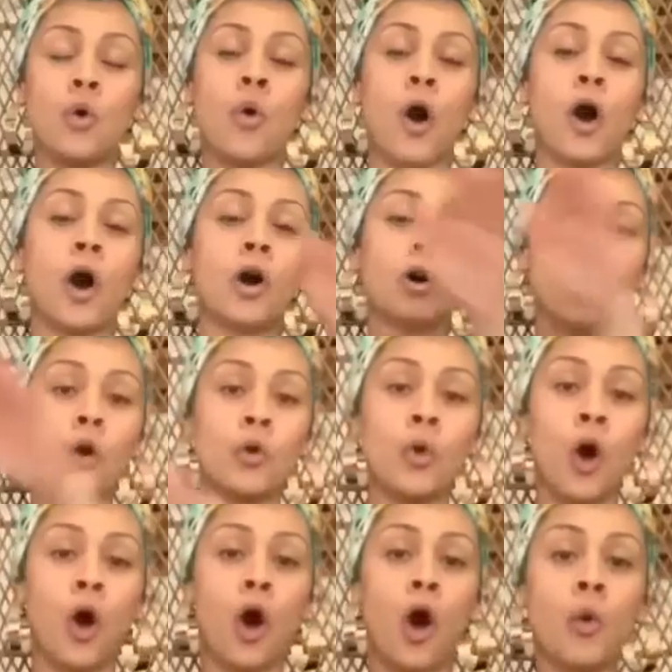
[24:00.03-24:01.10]
who
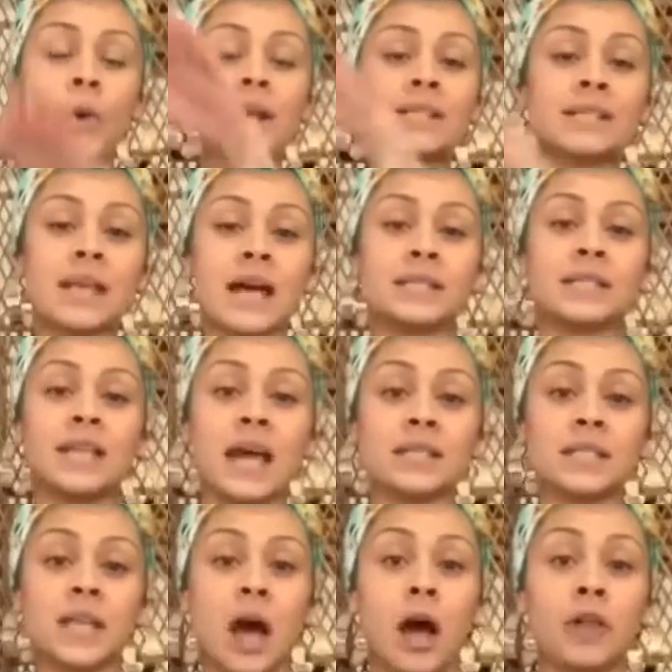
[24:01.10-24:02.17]
always says
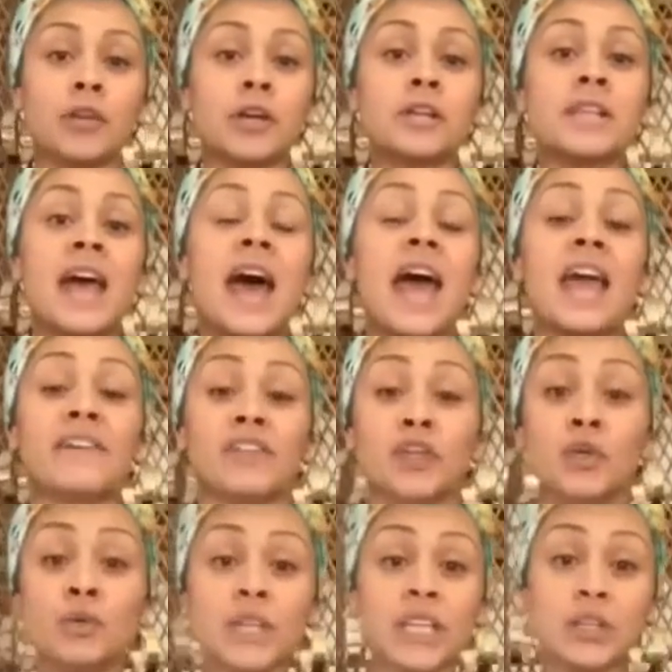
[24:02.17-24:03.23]
yes to others, if
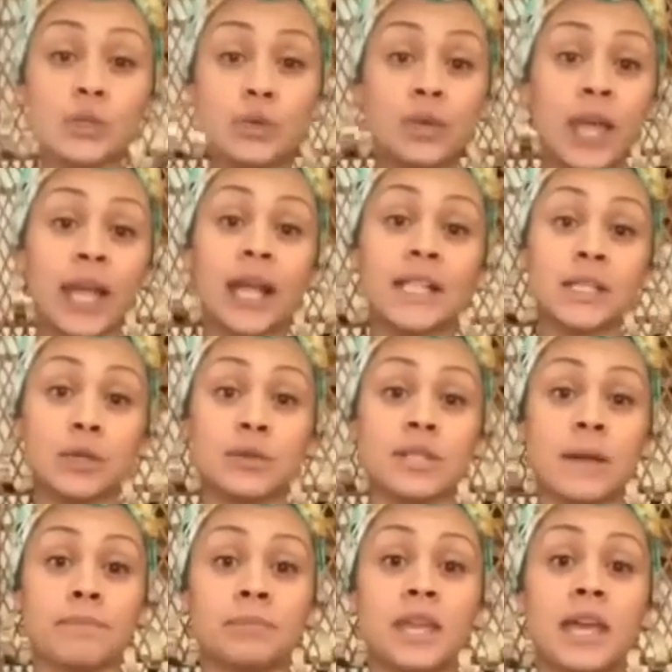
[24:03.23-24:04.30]
you need to cancel
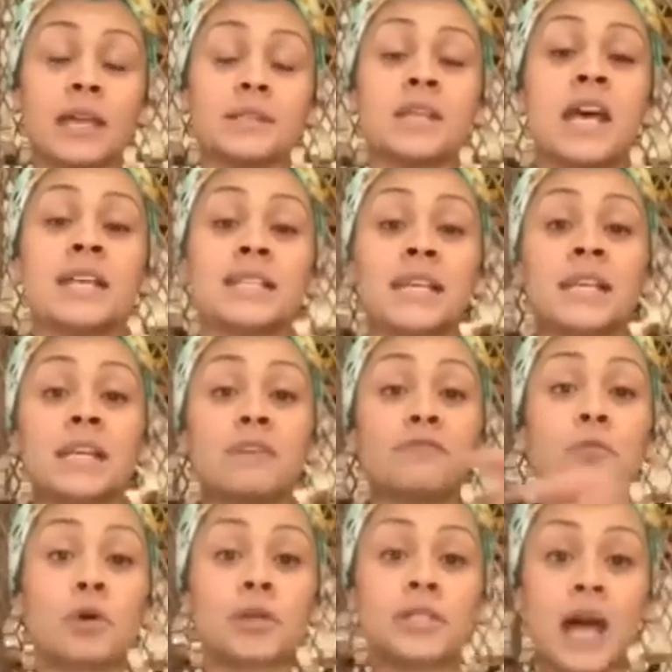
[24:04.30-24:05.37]
some things to give
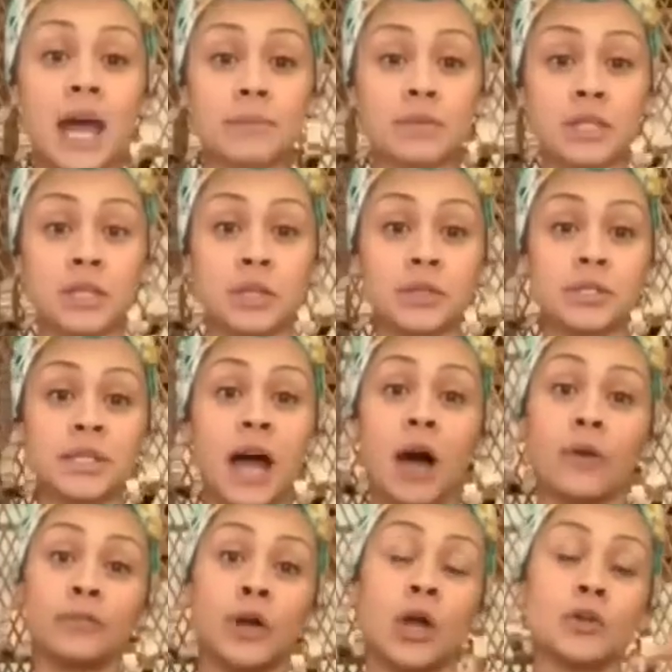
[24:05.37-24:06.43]
more time to
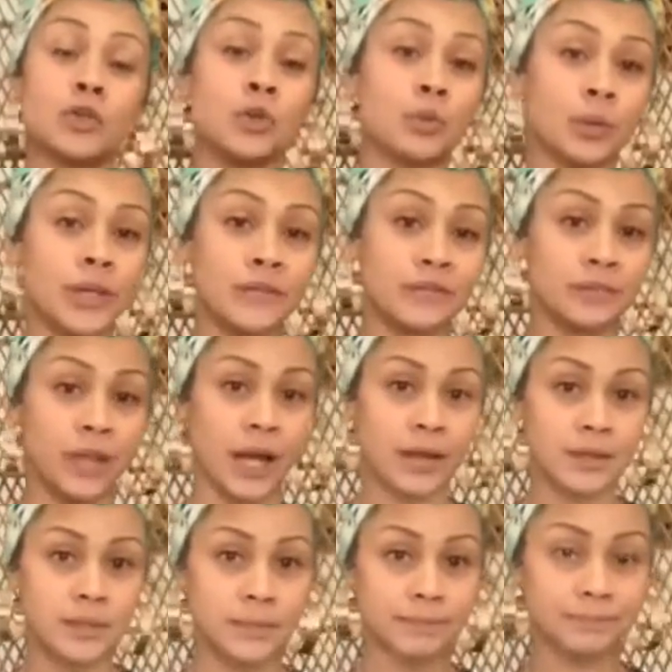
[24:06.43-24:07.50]
yourself to
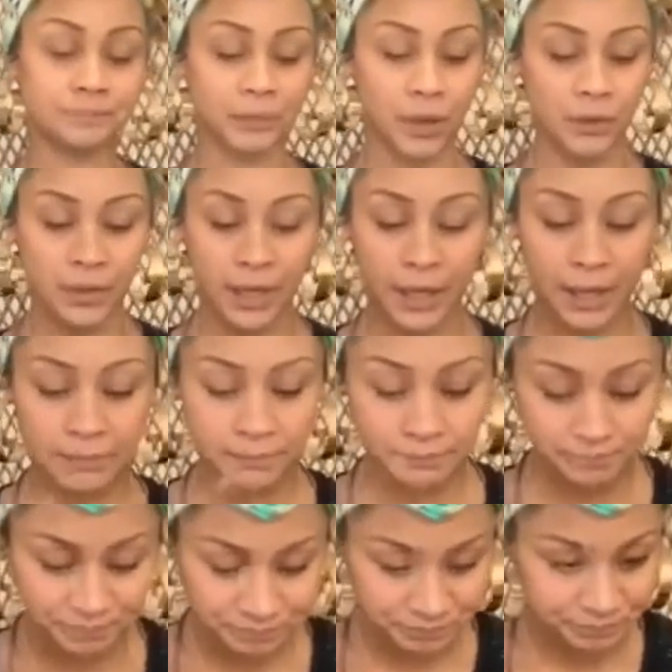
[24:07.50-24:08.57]
reflect. Okay?